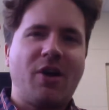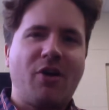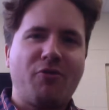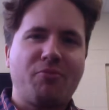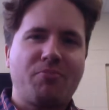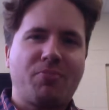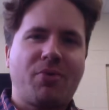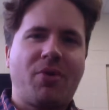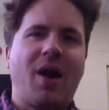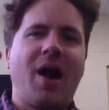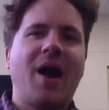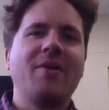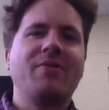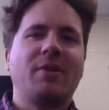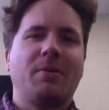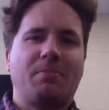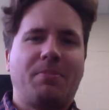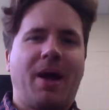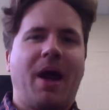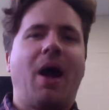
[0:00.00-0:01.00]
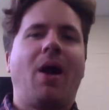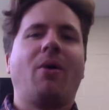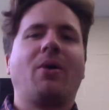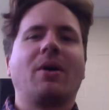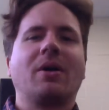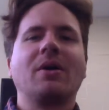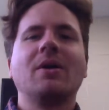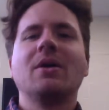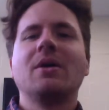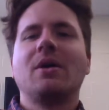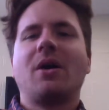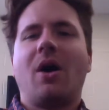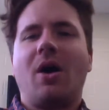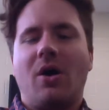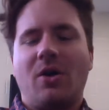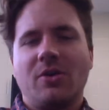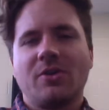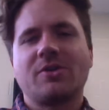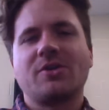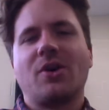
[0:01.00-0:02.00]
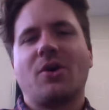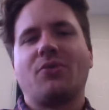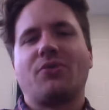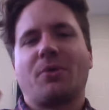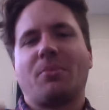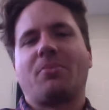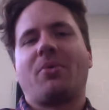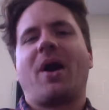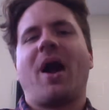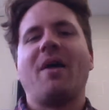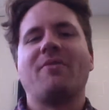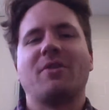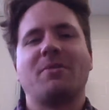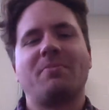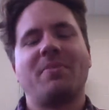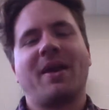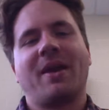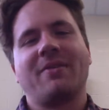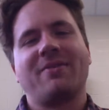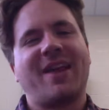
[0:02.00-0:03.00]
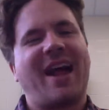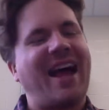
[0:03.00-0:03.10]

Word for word: of private power also for private benefit.